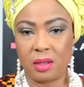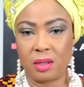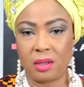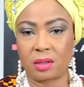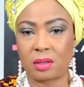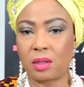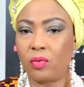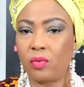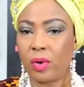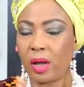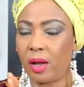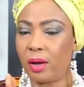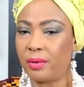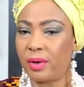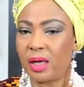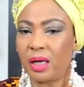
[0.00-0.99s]
So we
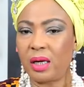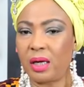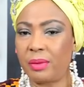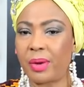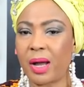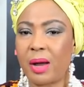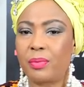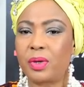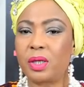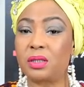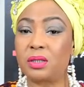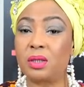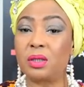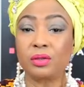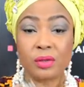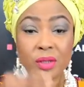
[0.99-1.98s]
reading the Bible is
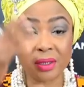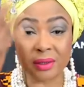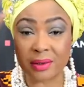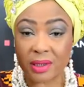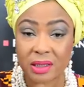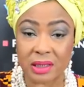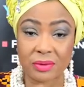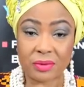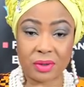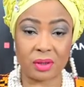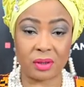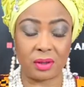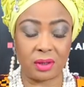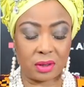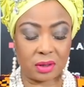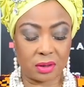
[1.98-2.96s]
not to increase our
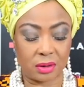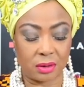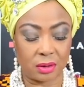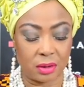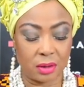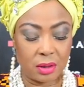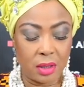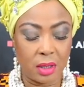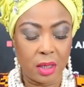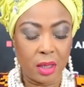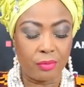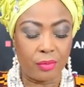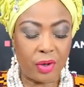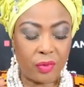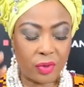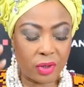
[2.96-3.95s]
knowledge.
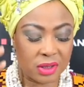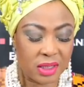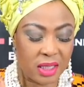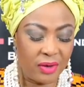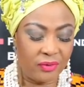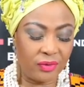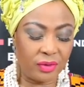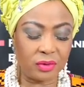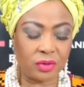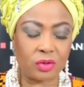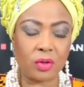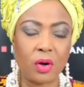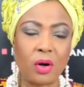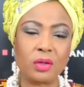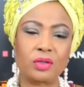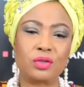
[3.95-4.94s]
It was given to
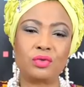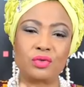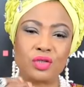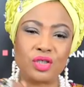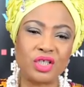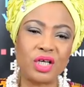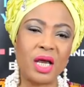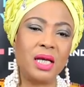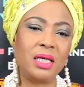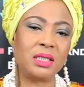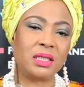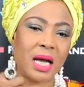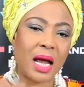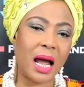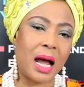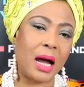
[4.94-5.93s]
us to
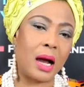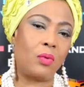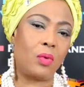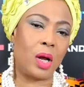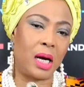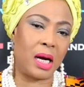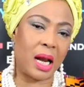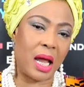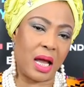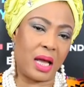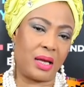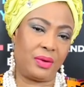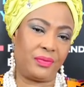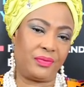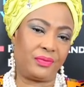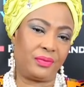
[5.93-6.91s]
change our
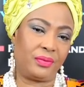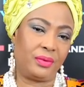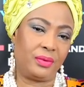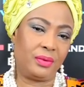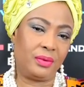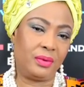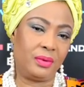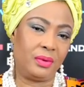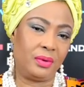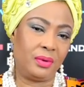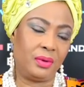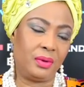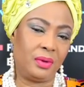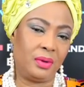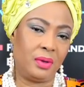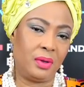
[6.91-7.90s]
life.
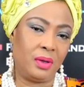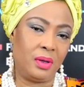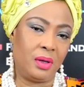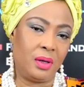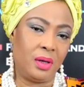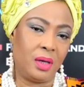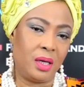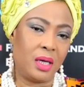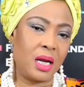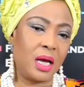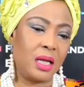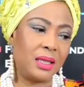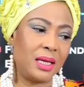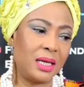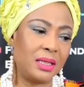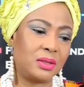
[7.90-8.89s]

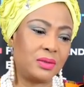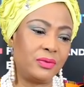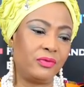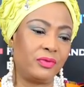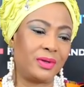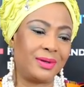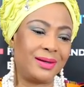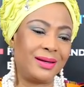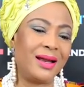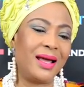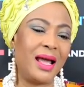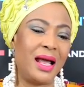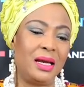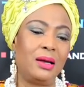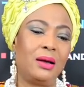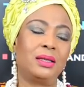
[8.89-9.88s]
Now that's
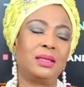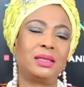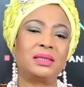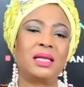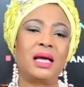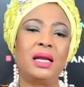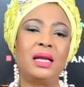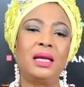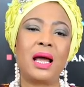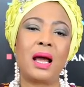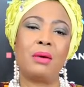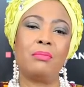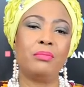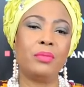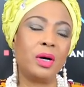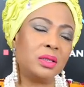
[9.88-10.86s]
clearly understanding that
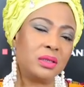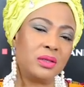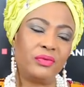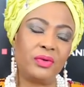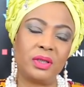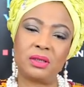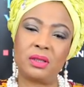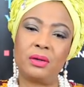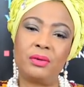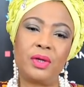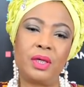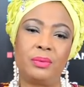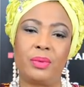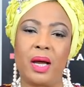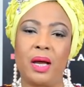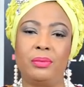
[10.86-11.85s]
most of us don't
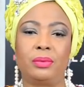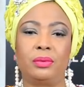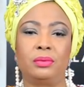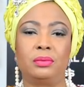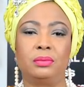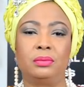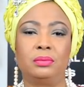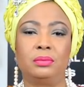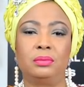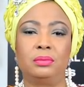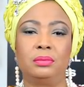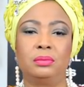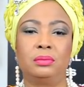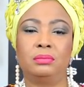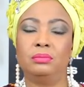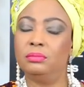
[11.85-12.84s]
read Bible.
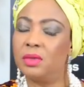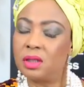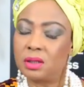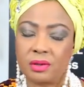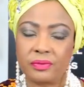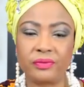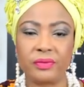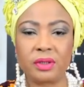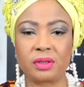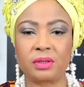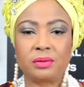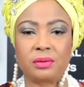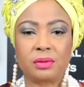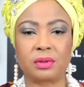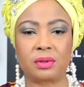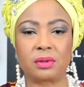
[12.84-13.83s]
Most of us don't.